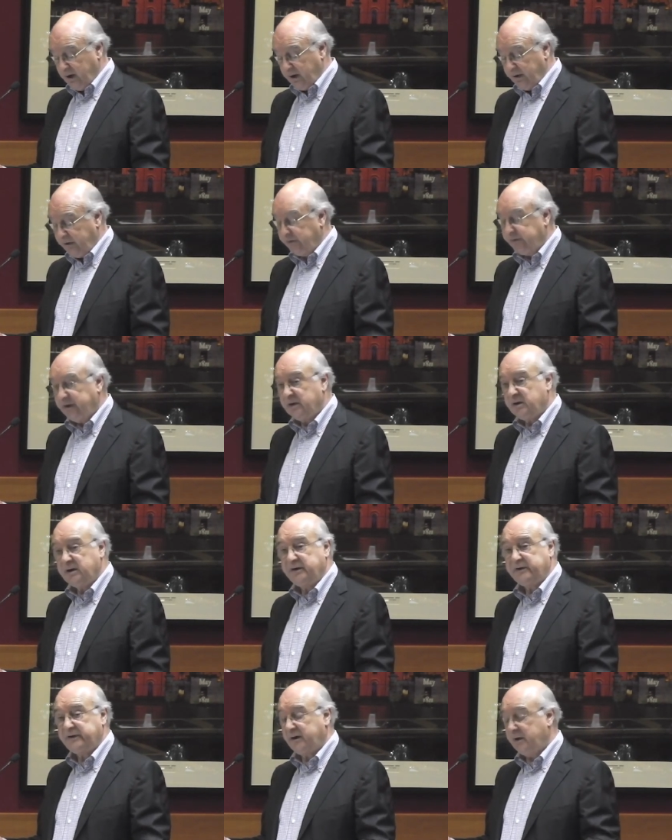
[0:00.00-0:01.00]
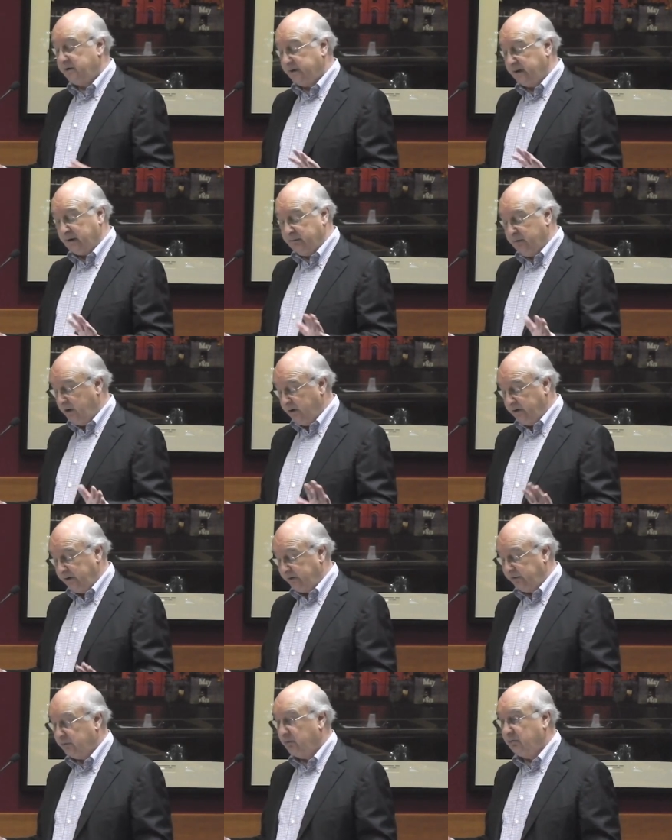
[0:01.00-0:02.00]
And Thucydides said,
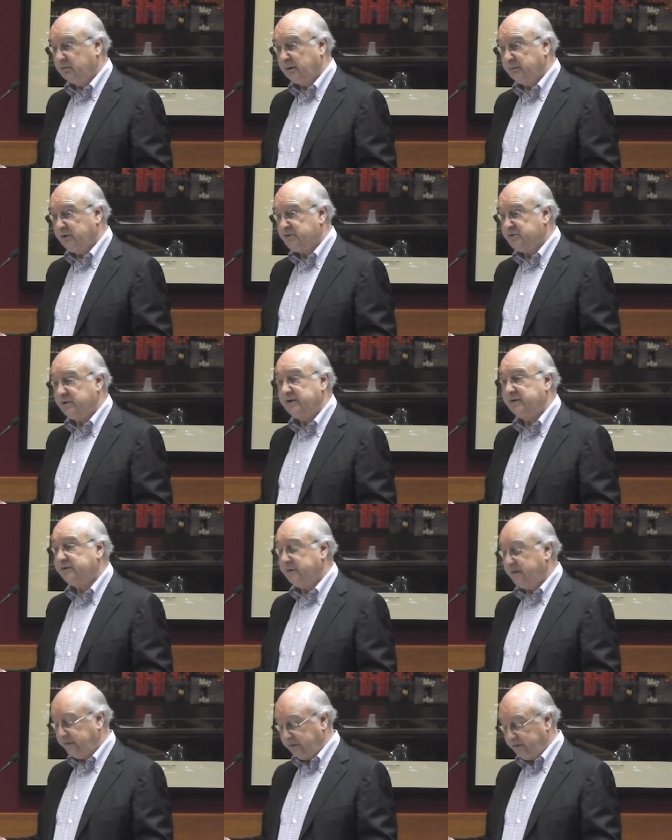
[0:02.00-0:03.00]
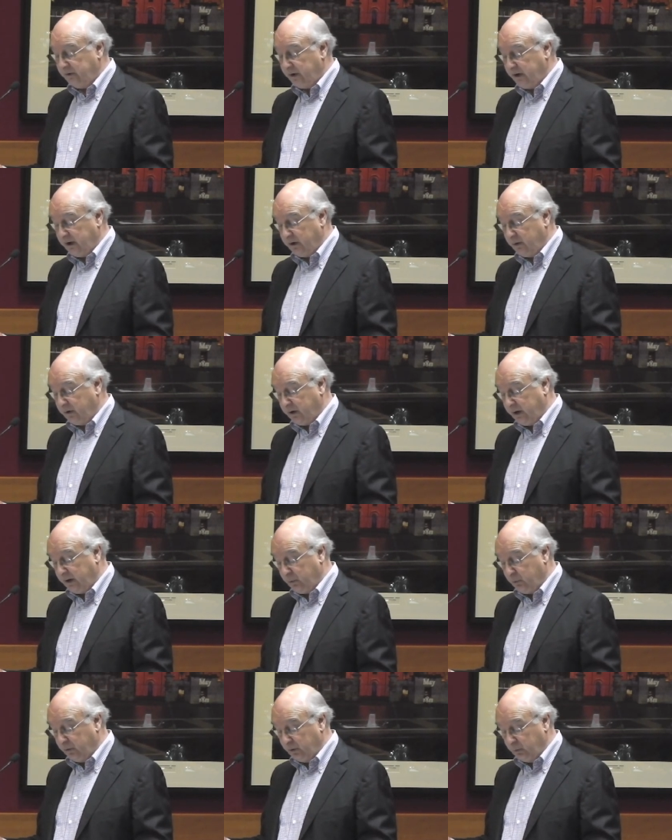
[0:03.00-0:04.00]
This is all rubbish, this, this is not how the, how
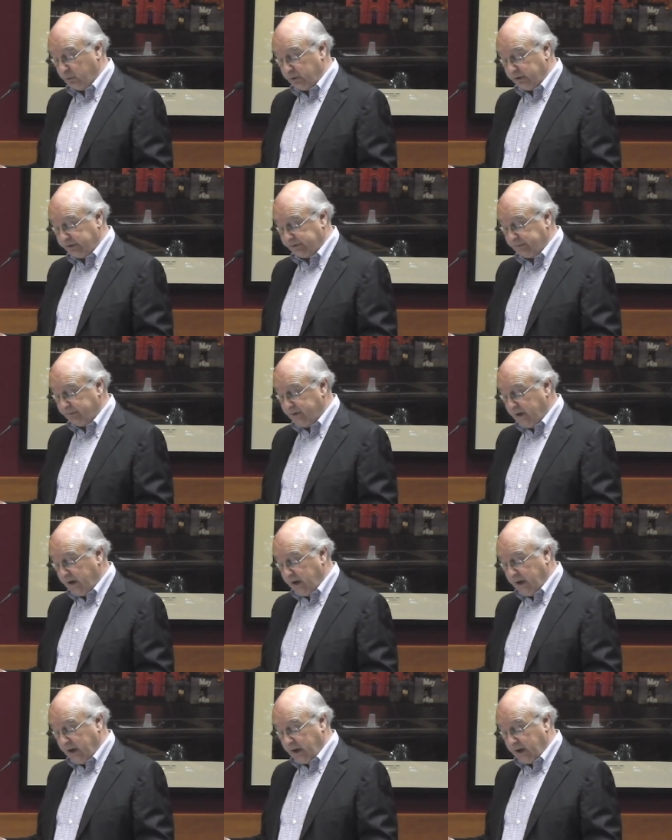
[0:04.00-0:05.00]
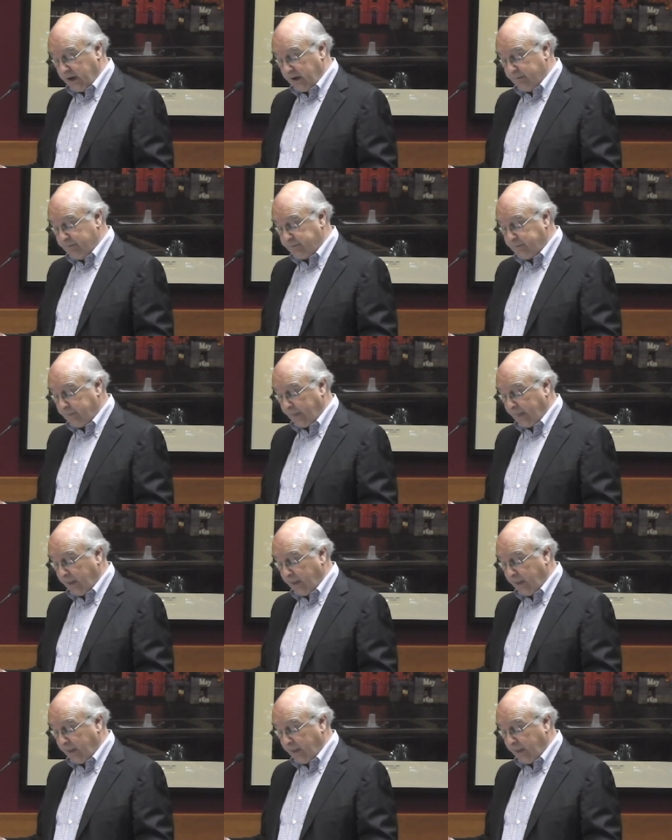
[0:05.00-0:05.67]
the world works. Um,